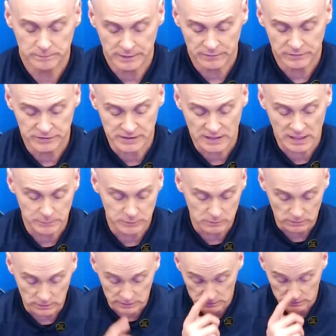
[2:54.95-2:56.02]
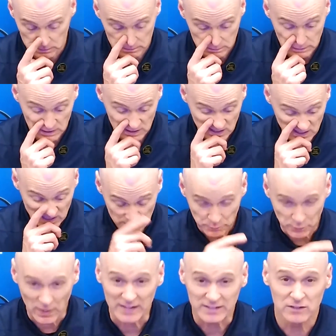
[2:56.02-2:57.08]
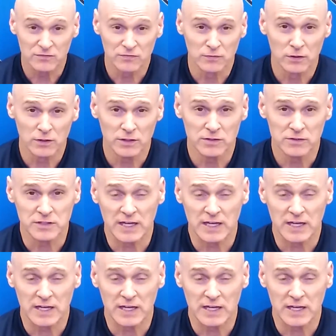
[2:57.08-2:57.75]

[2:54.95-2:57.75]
Every time you look at practice footage,